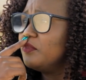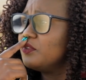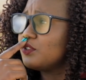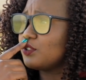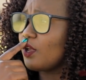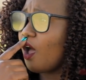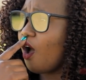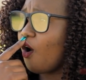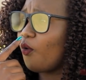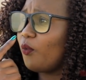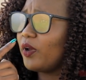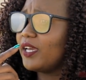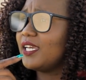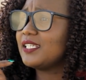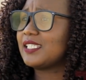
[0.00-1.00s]
So
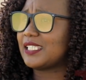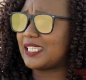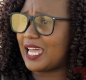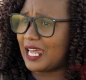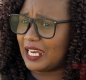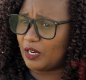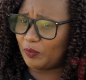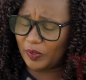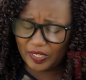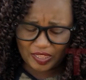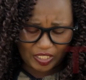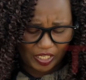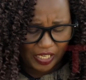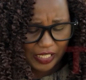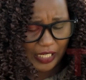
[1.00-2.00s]
it started with
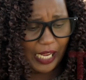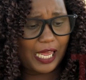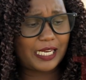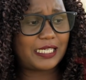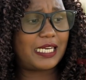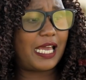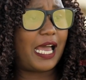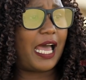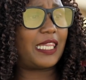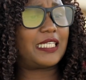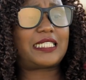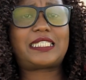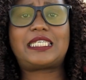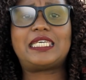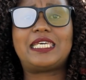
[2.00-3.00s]
that, and
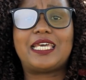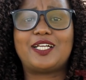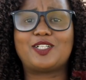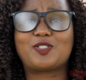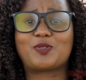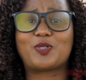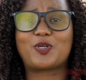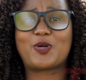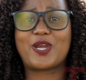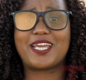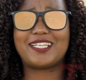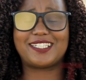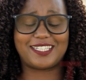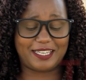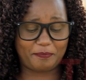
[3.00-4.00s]
the TLs were
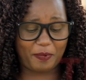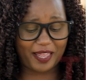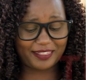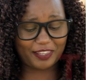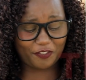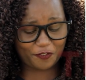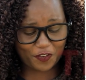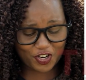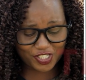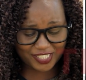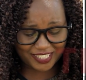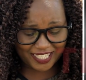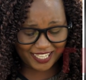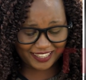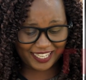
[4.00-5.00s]
crazy. But the
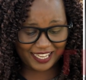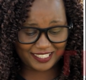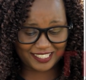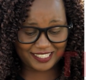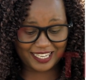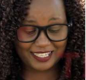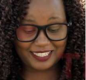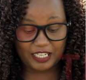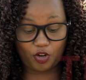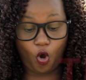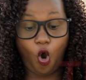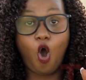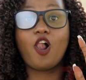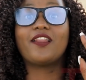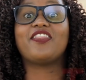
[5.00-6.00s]
first thing that started
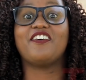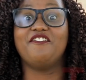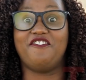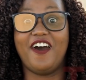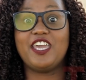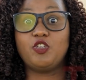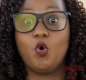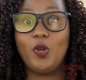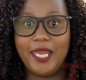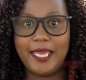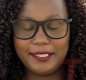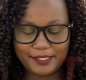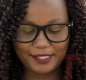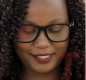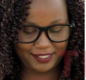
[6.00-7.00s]
all the
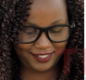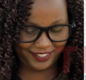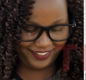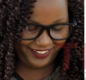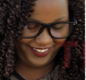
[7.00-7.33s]
violence,